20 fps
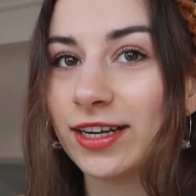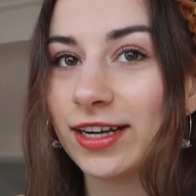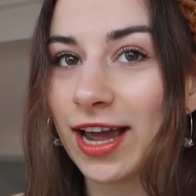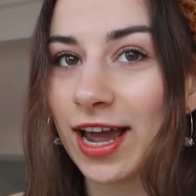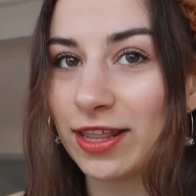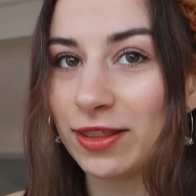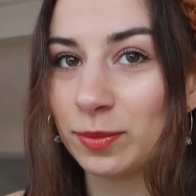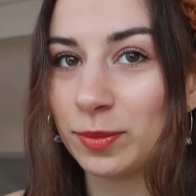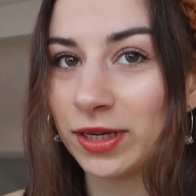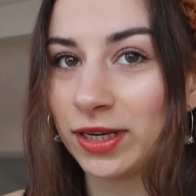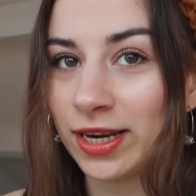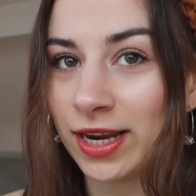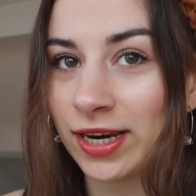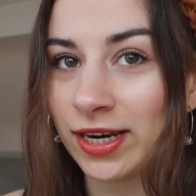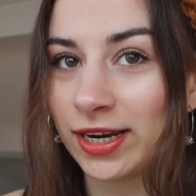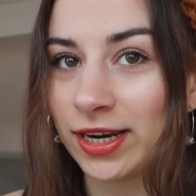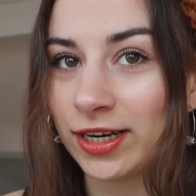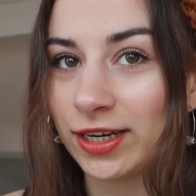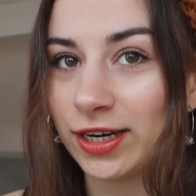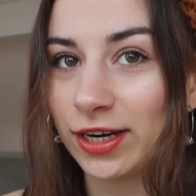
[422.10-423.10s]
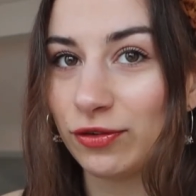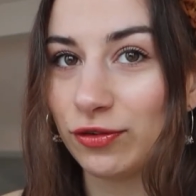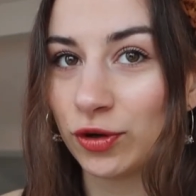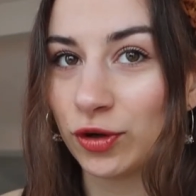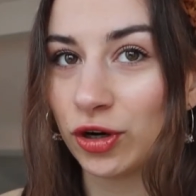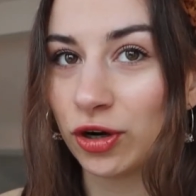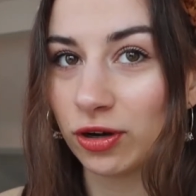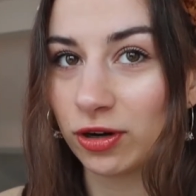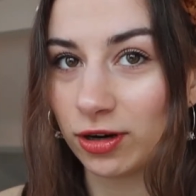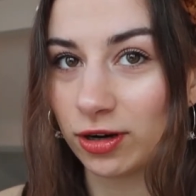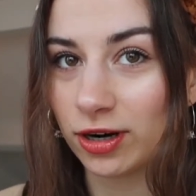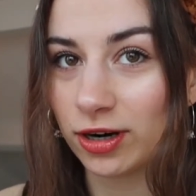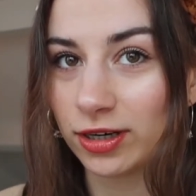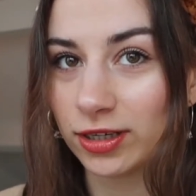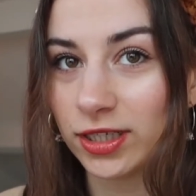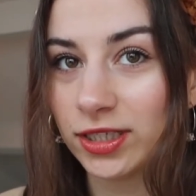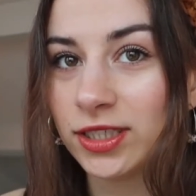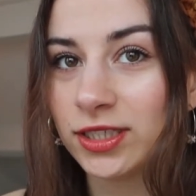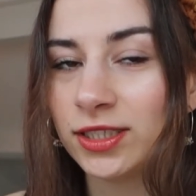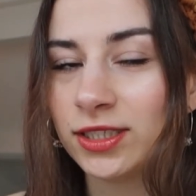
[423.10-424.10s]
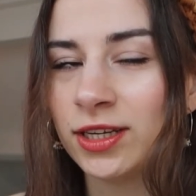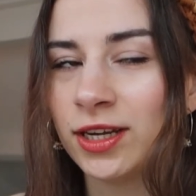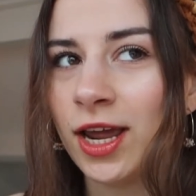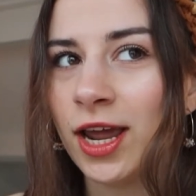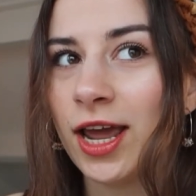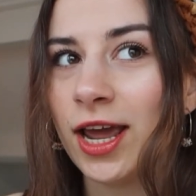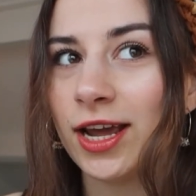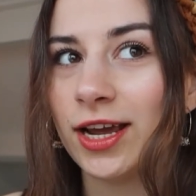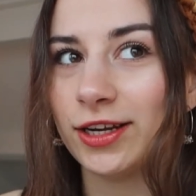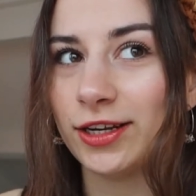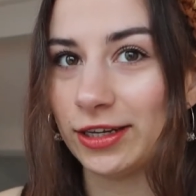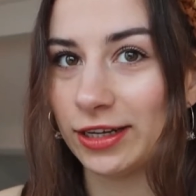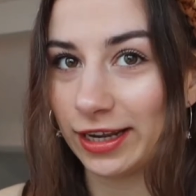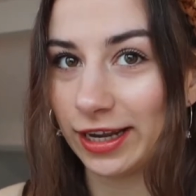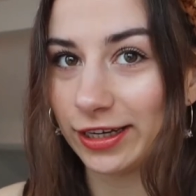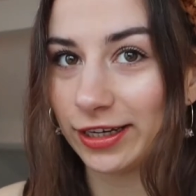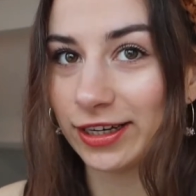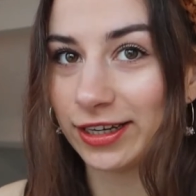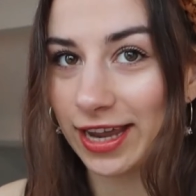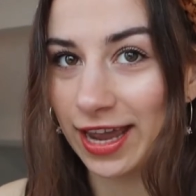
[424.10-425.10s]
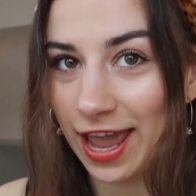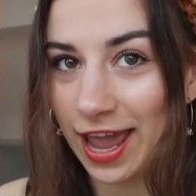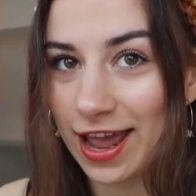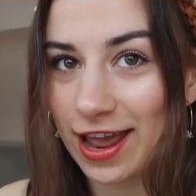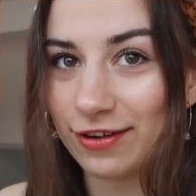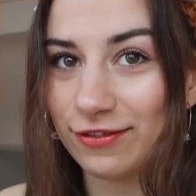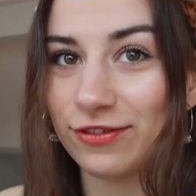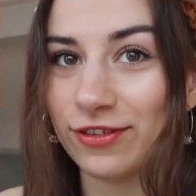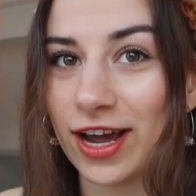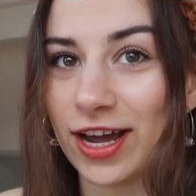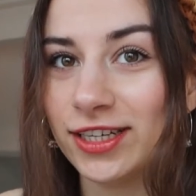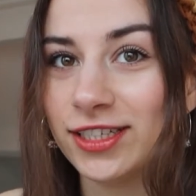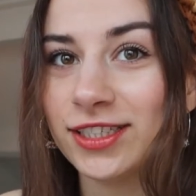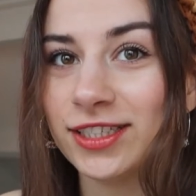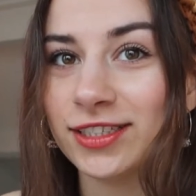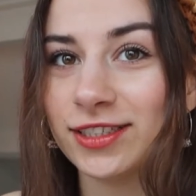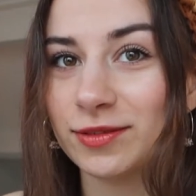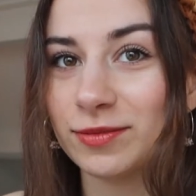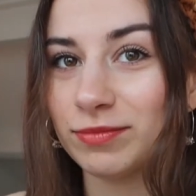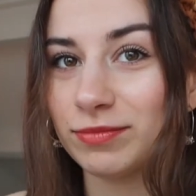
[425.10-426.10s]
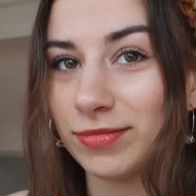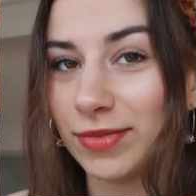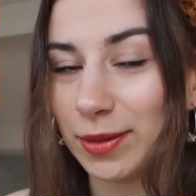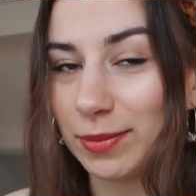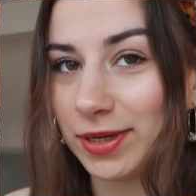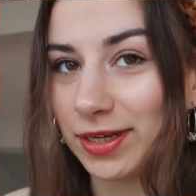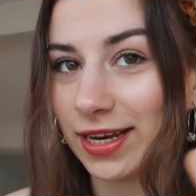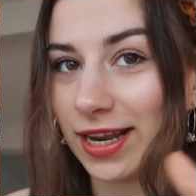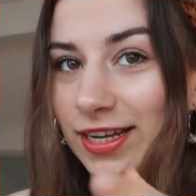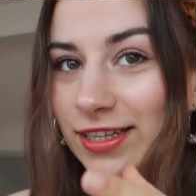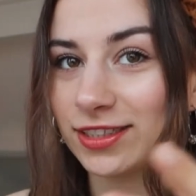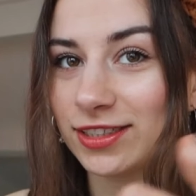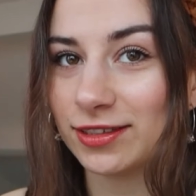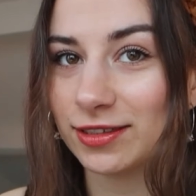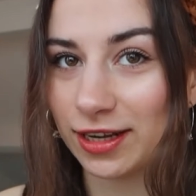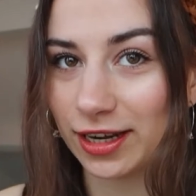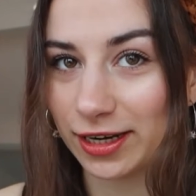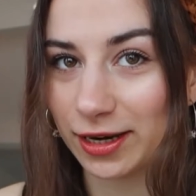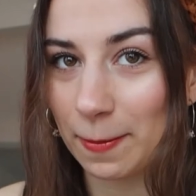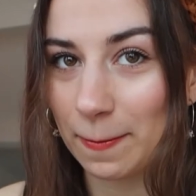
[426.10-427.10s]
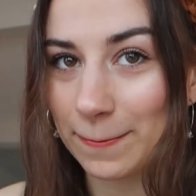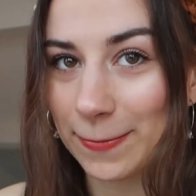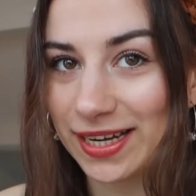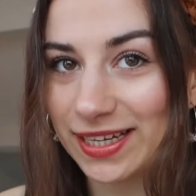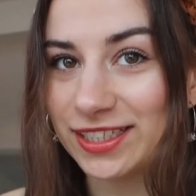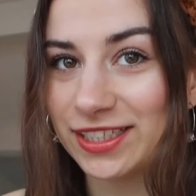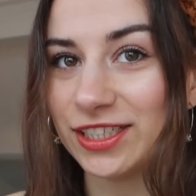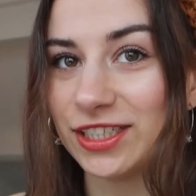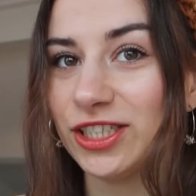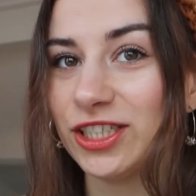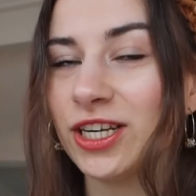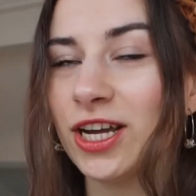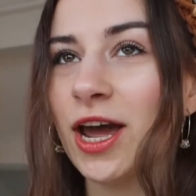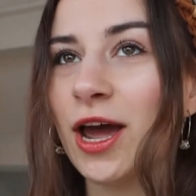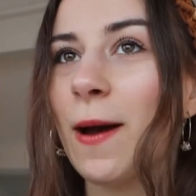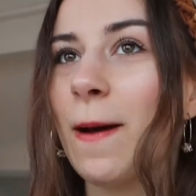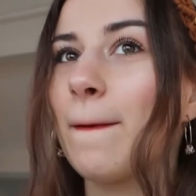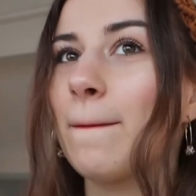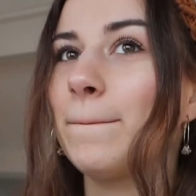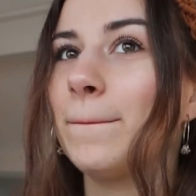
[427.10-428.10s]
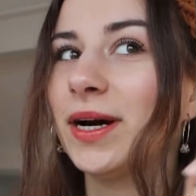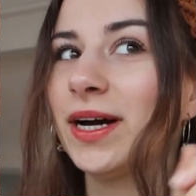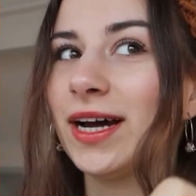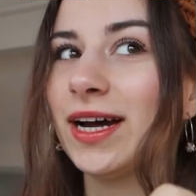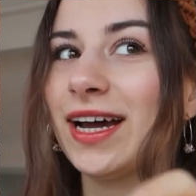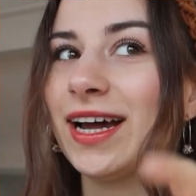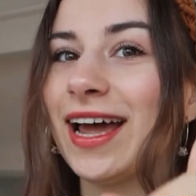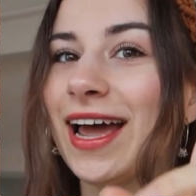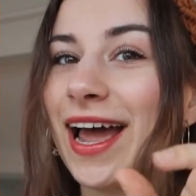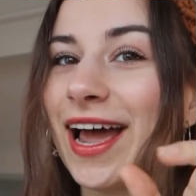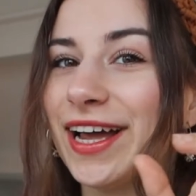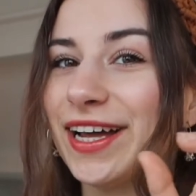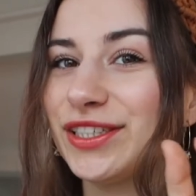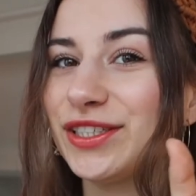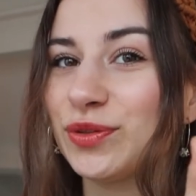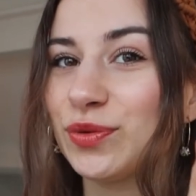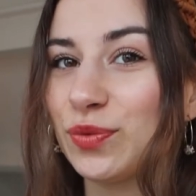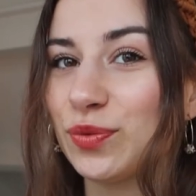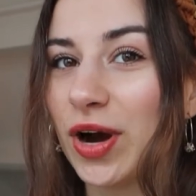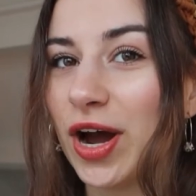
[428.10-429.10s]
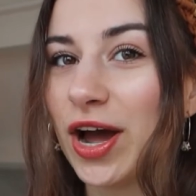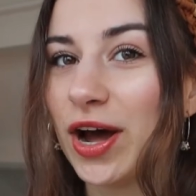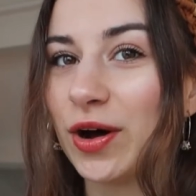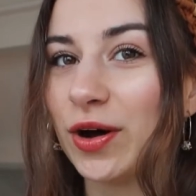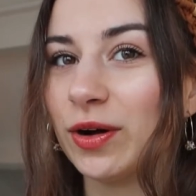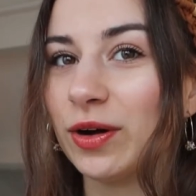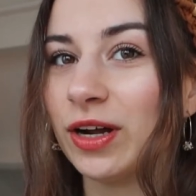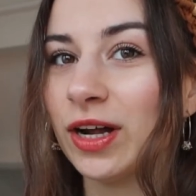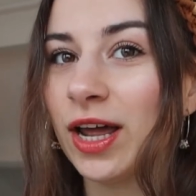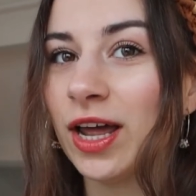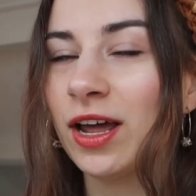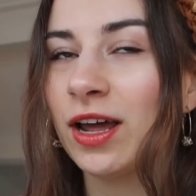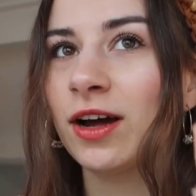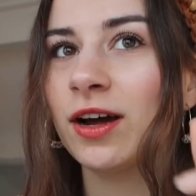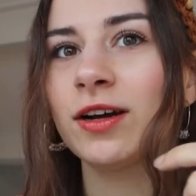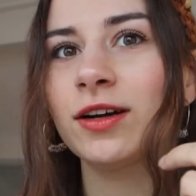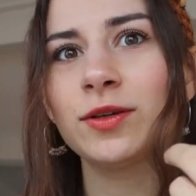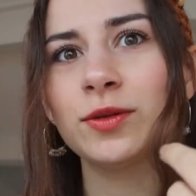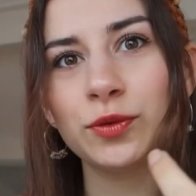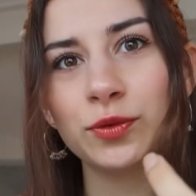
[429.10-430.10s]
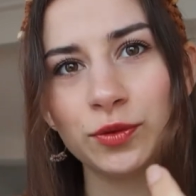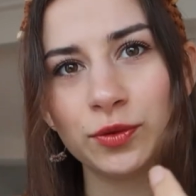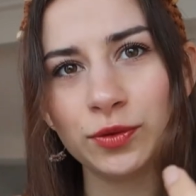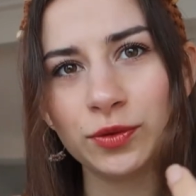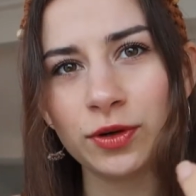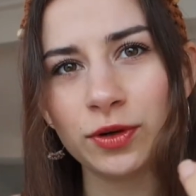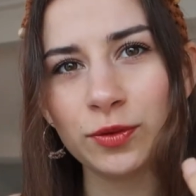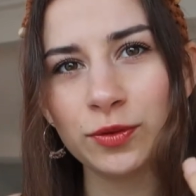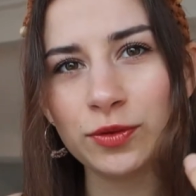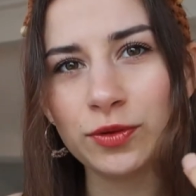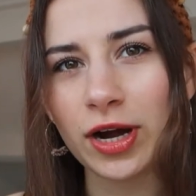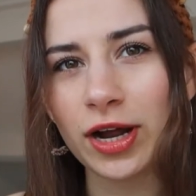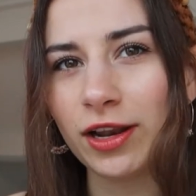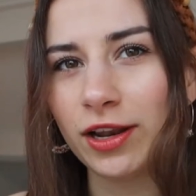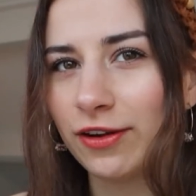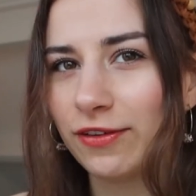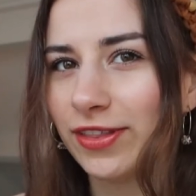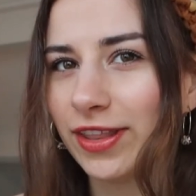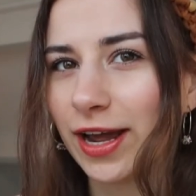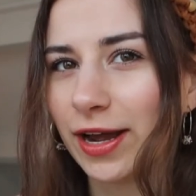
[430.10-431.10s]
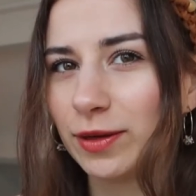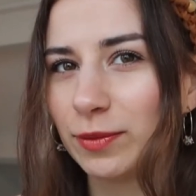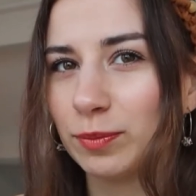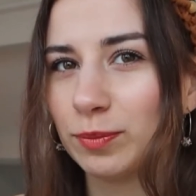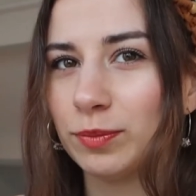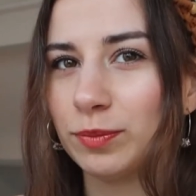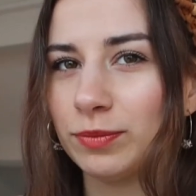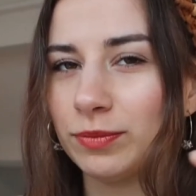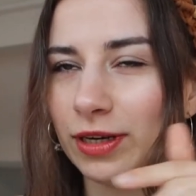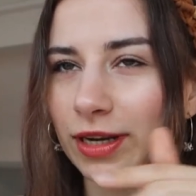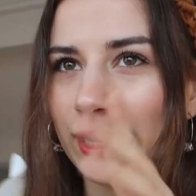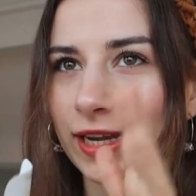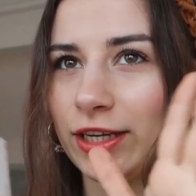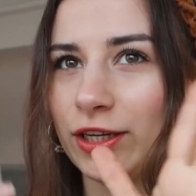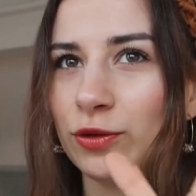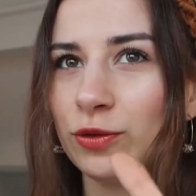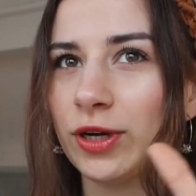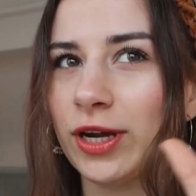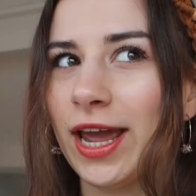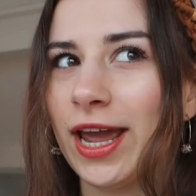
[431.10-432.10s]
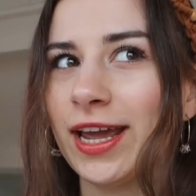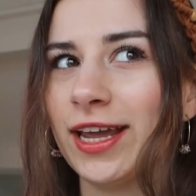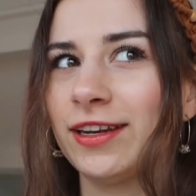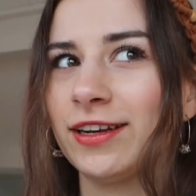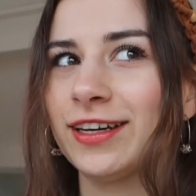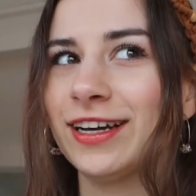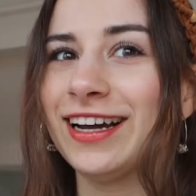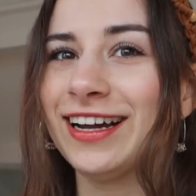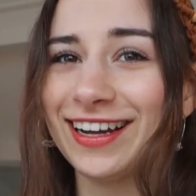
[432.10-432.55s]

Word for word: at the beginning, if you're an artist, like a canvas, maybe that's like a message, but as well, ooh, I love that. Like you can,